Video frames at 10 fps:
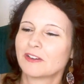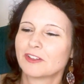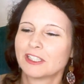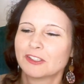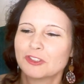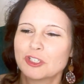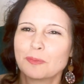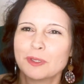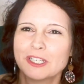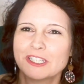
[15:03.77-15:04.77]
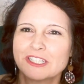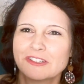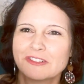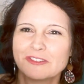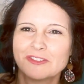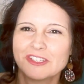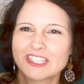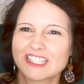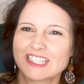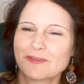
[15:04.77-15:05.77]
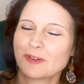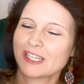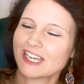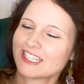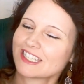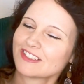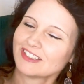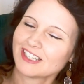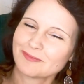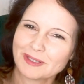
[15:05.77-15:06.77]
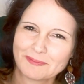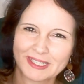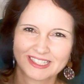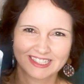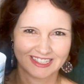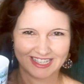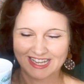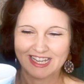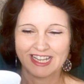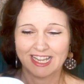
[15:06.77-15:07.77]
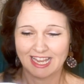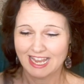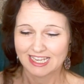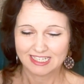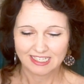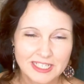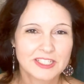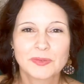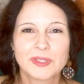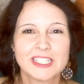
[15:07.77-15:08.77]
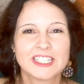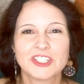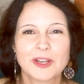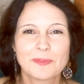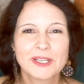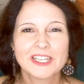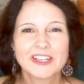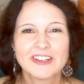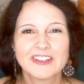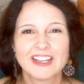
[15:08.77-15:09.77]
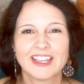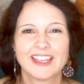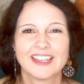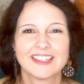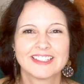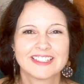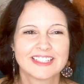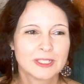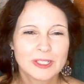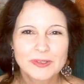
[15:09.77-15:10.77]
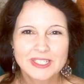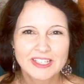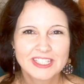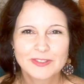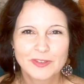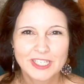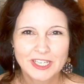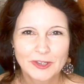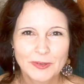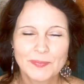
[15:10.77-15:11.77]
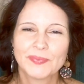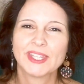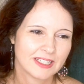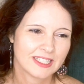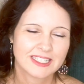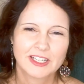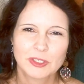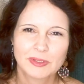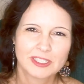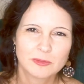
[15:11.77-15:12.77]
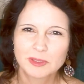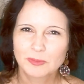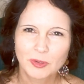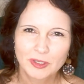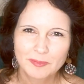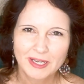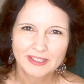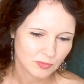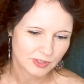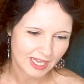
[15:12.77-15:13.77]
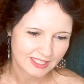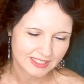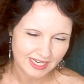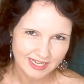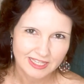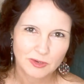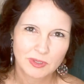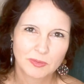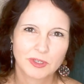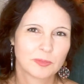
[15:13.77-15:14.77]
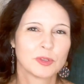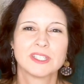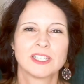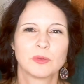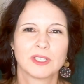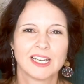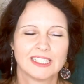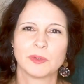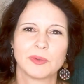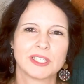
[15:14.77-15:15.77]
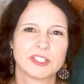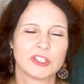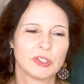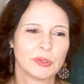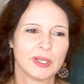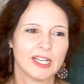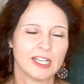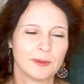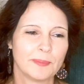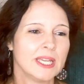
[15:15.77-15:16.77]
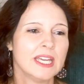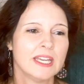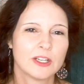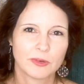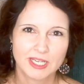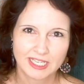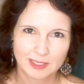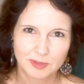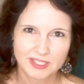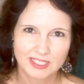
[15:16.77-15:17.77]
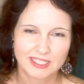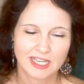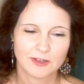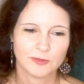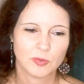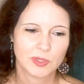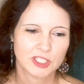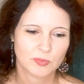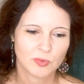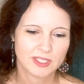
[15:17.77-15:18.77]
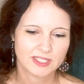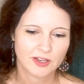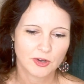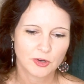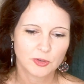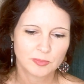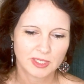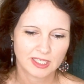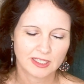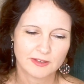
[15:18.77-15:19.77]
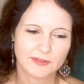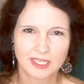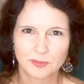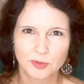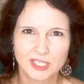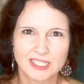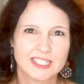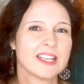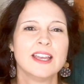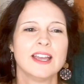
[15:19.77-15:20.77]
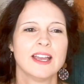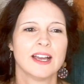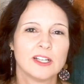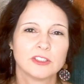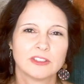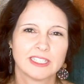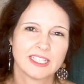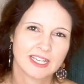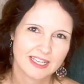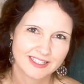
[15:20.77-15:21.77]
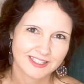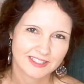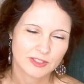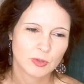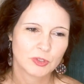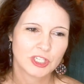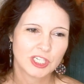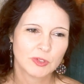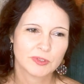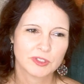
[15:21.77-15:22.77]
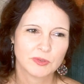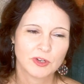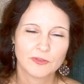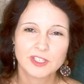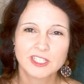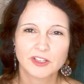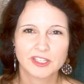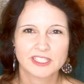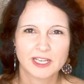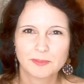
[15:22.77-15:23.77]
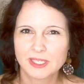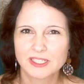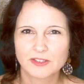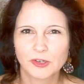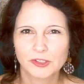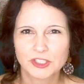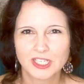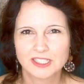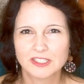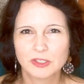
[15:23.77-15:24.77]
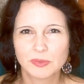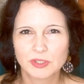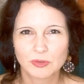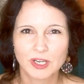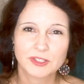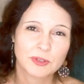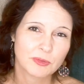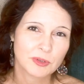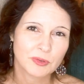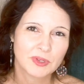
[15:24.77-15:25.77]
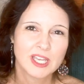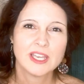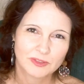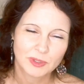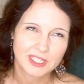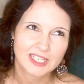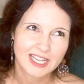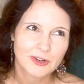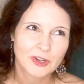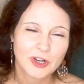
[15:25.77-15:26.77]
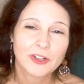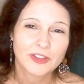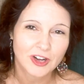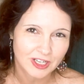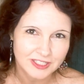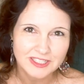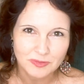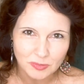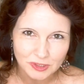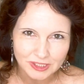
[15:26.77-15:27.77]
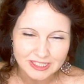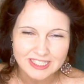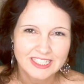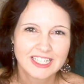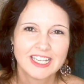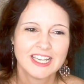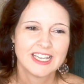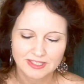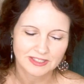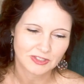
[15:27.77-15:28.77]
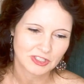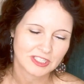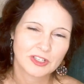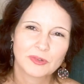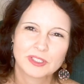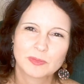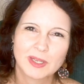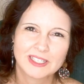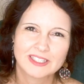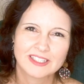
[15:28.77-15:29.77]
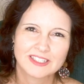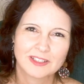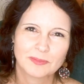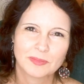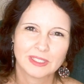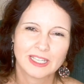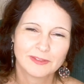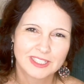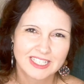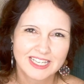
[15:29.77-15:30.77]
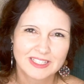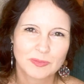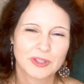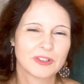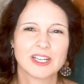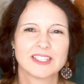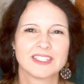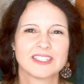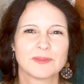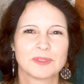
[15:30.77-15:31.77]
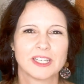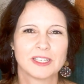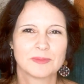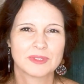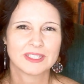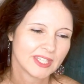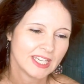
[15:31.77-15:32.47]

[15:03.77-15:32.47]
I've got a little chip in it. I don't know if you can see, but I still love my mug. And I just wanted to jump on here and close out this video and tell you a little bit more about that day that we were on Prince Edward Island. We went to Green Gables itself, which was the home of Montgomery's elderly cousins, who she used to go visit all the time because all she had to do was cross through what they now call the Haunted Woods. And so she'd go and spend some lovely days with her cousins sometimes.